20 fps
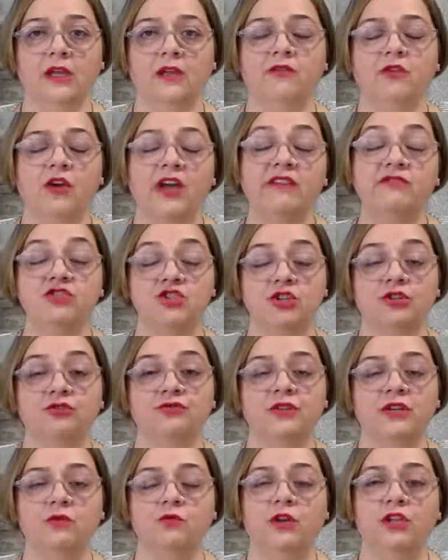if you have
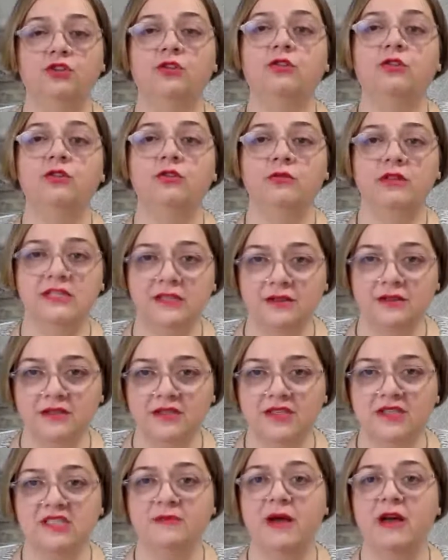children with your US
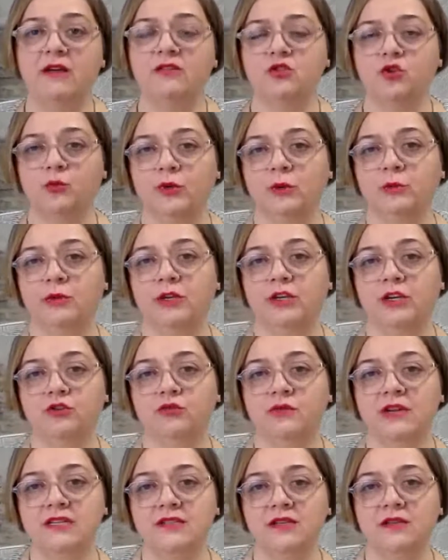citizen spouse or
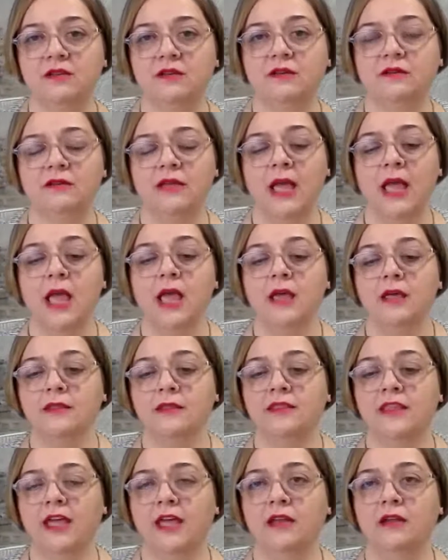permanent resident,
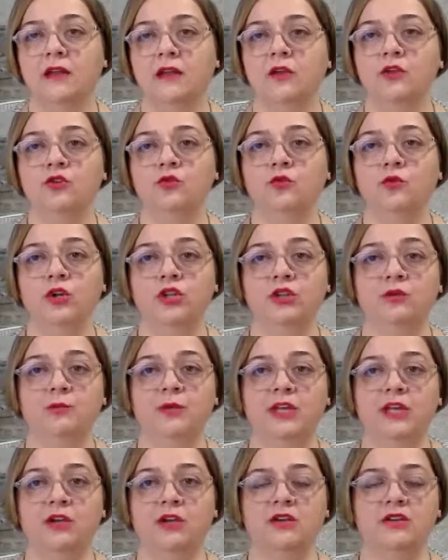then you would
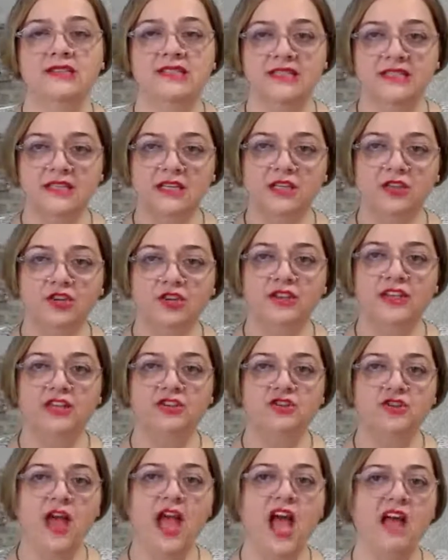be considered
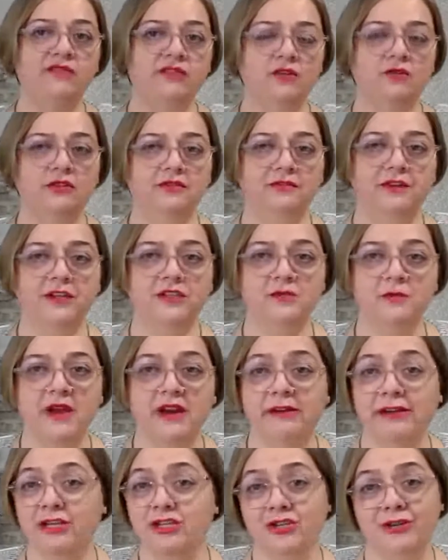that you have a good faith
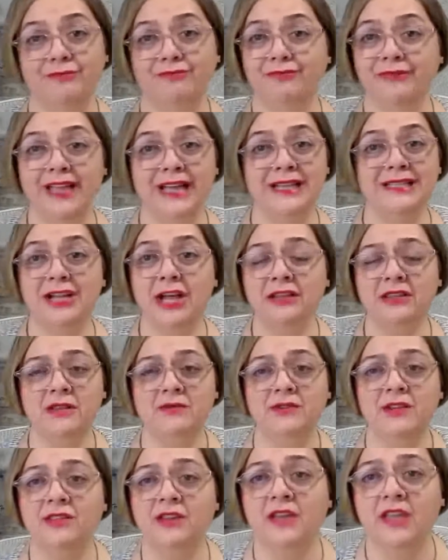marriage. That's not
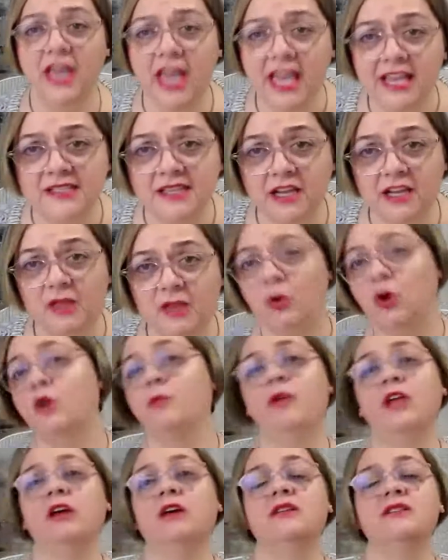even the case
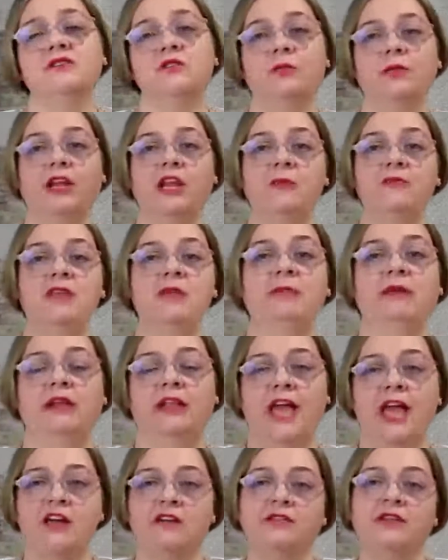anymore, because so many
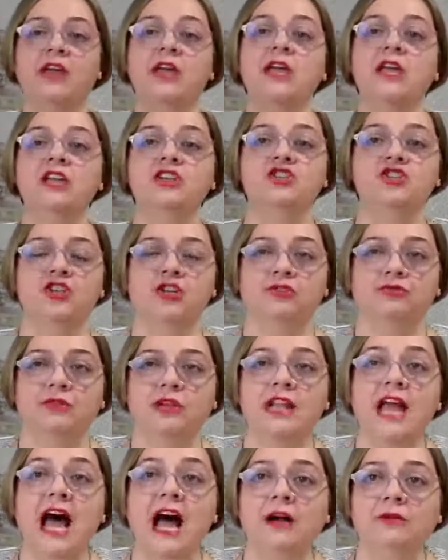people have
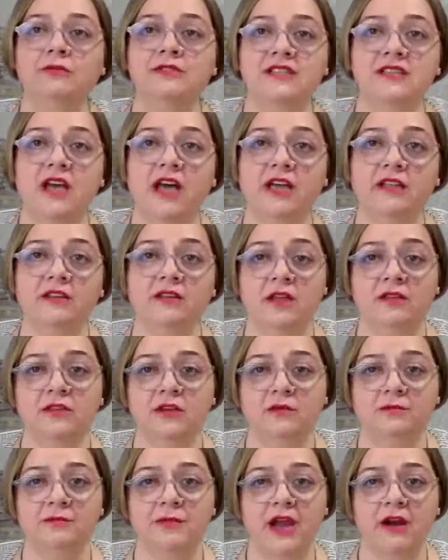children outside
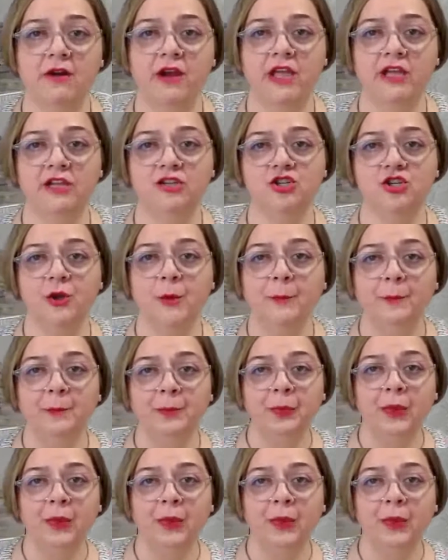the marriage.